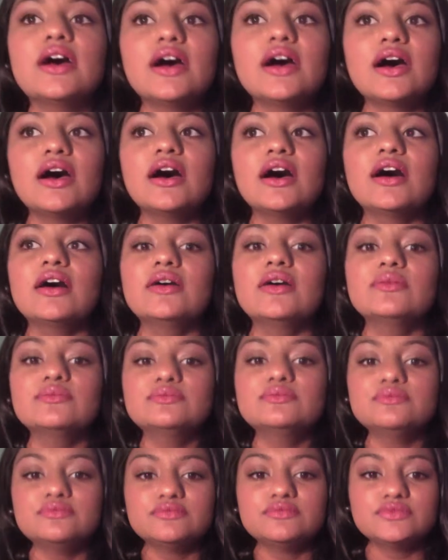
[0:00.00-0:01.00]
Um,
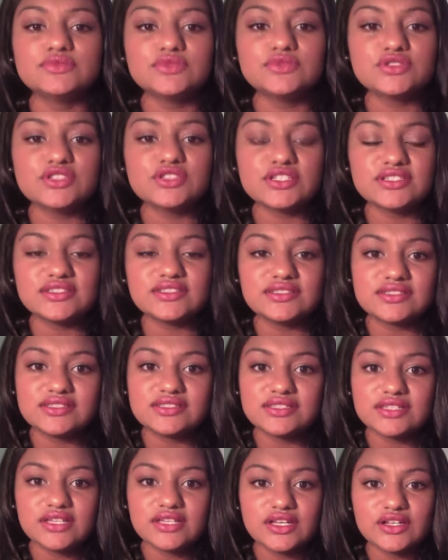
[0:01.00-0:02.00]
just
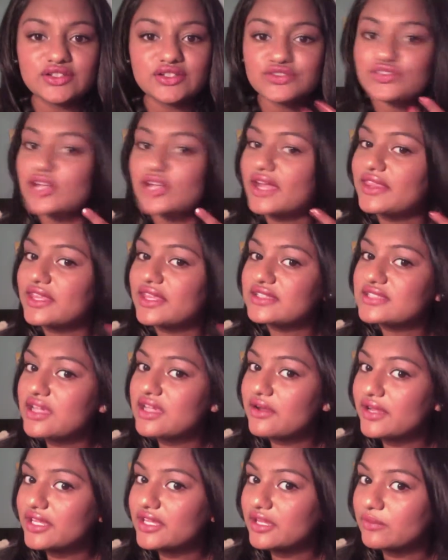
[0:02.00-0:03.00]
try. That's how
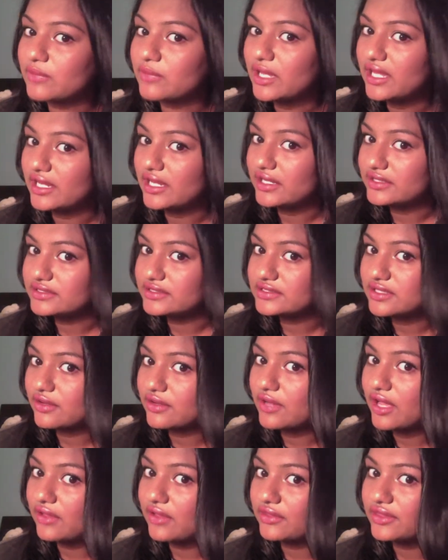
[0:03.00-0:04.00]
I get my hair so
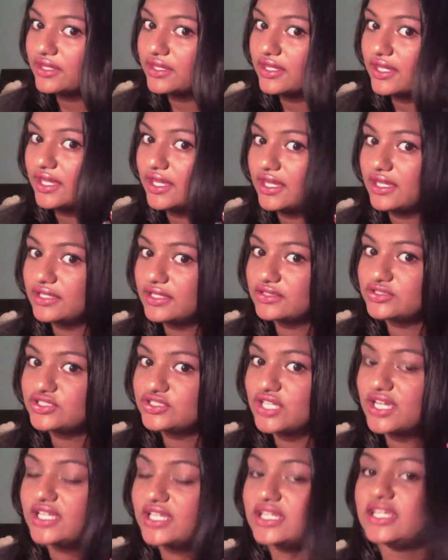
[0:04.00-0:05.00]
healthy and
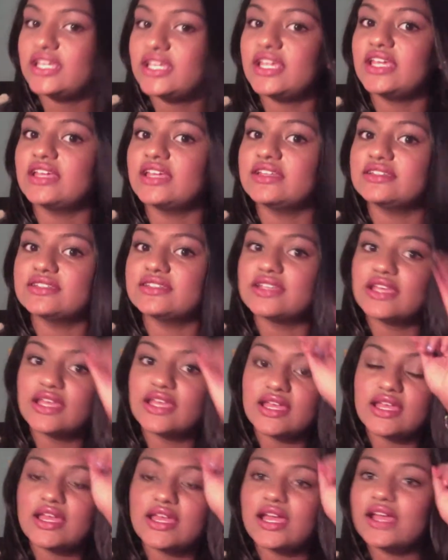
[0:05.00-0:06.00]
shiny and
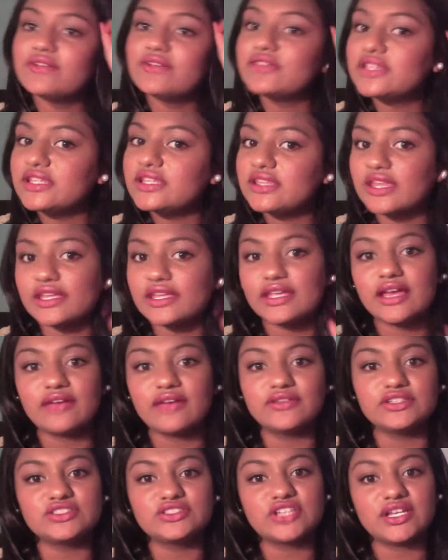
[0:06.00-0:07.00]
I really like
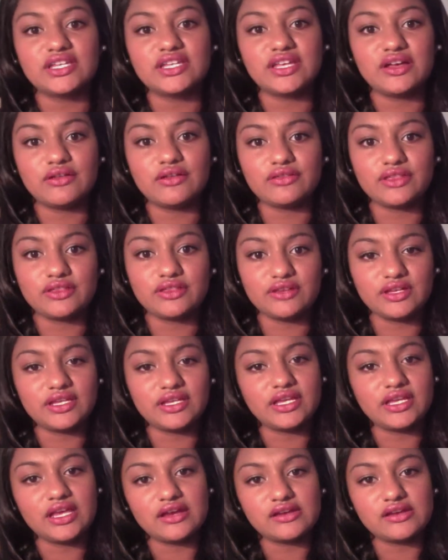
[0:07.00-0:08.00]
having shiny healthy
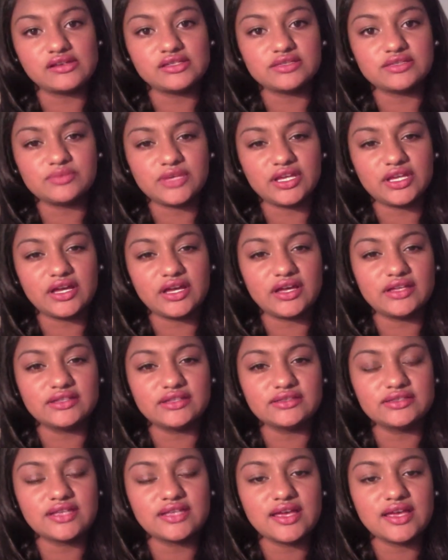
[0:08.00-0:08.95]
looking hair just because